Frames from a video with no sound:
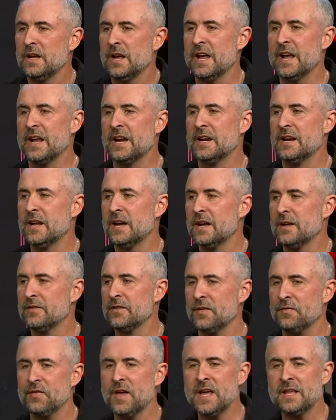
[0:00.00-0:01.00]
And
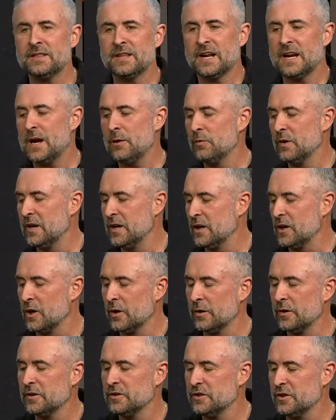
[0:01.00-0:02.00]
the thing that I would
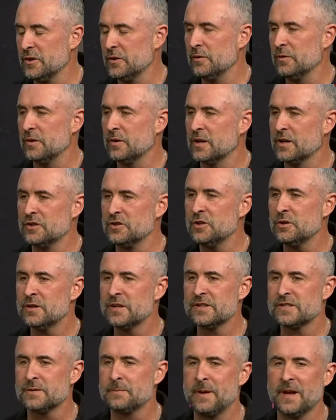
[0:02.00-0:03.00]
encourage you, because you
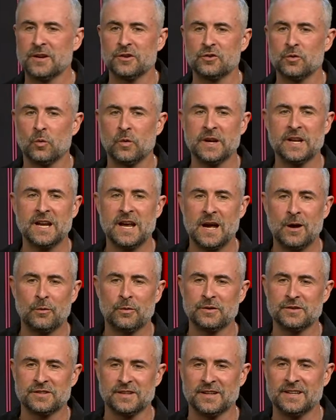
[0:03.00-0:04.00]
can spend 20
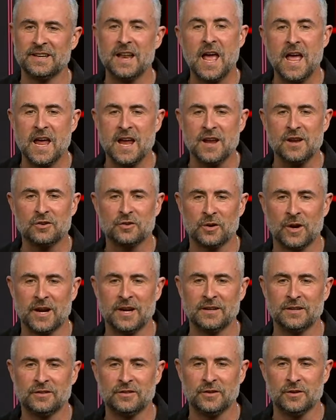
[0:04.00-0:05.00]
hours a day
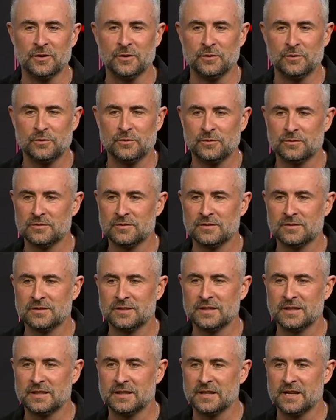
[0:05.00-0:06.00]
trying to
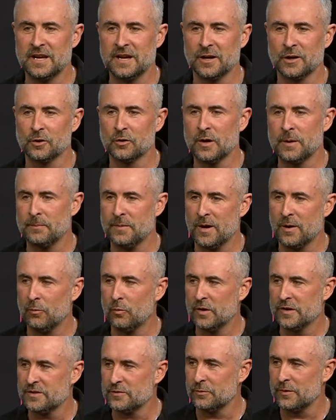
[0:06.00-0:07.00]
get a grip on
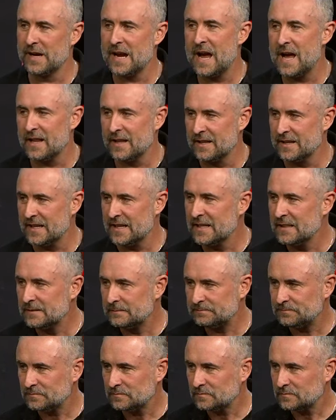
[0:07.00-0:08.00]
what's reality,
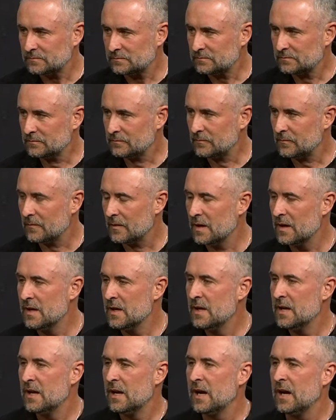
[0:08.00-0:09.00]

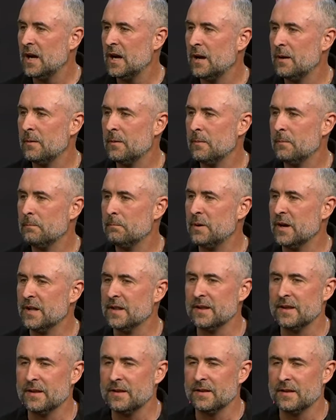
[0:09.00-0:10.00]
uh,
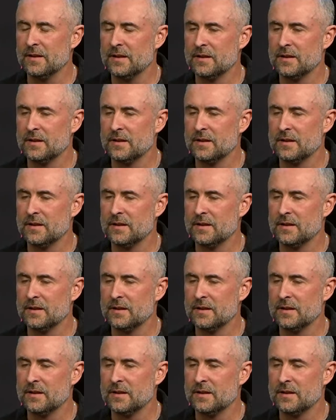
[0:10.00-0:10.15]
but